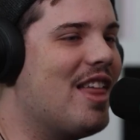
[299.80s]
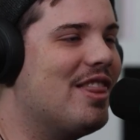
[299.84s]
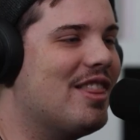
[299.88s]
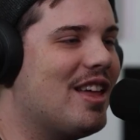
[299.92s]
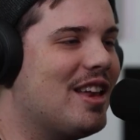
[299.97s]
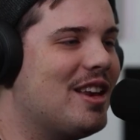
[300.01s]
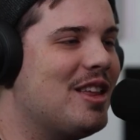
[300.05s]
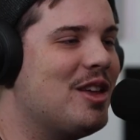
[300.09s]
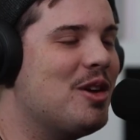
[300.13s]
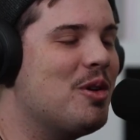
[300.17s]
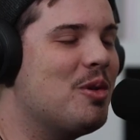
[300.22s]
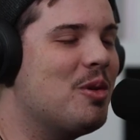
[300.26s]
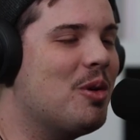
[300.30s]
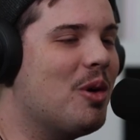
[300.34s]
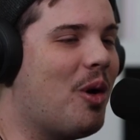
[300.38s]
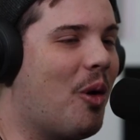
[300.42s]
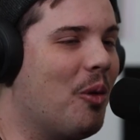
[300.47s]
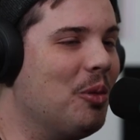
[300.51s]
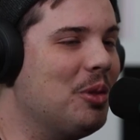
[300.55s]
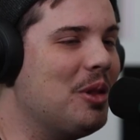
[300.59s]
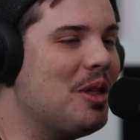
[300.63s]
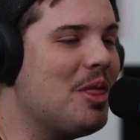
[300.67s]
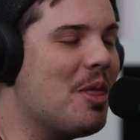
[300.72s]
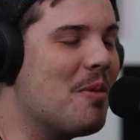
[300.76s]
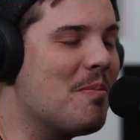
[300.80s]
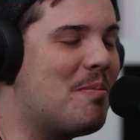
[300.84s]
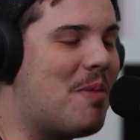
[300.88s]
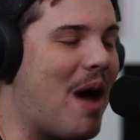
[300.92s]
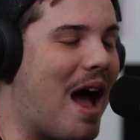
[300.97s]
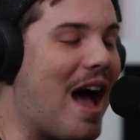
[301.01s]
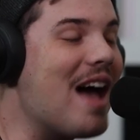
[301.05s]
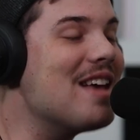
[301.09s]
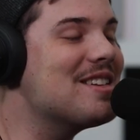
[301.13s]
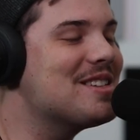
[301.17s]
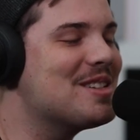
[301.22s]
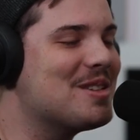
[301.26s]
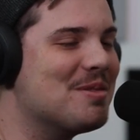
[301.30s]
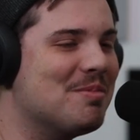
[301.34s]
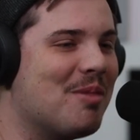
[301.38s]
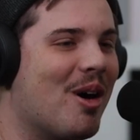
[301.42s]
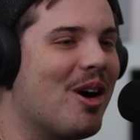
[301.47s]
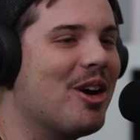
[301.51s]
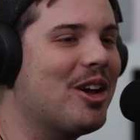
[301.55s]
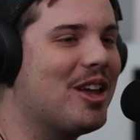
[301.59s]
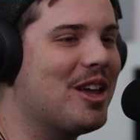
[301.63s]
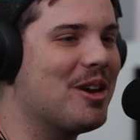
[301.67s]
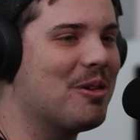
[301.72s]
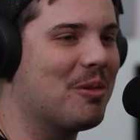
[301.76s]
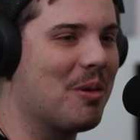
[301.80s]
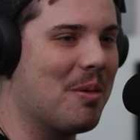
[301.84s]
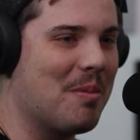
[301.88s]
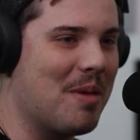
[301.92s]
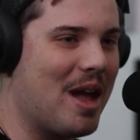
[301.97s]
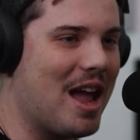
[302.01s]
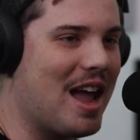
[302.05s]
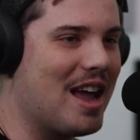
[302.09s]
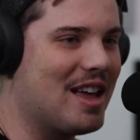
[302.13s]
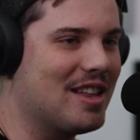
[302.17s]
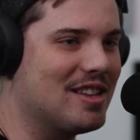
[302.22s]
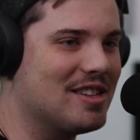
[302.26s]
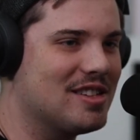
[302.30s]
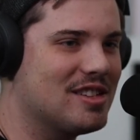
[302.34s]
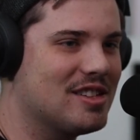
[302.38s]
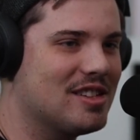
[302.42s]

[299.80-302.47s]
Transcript: And then only the best monkey remains.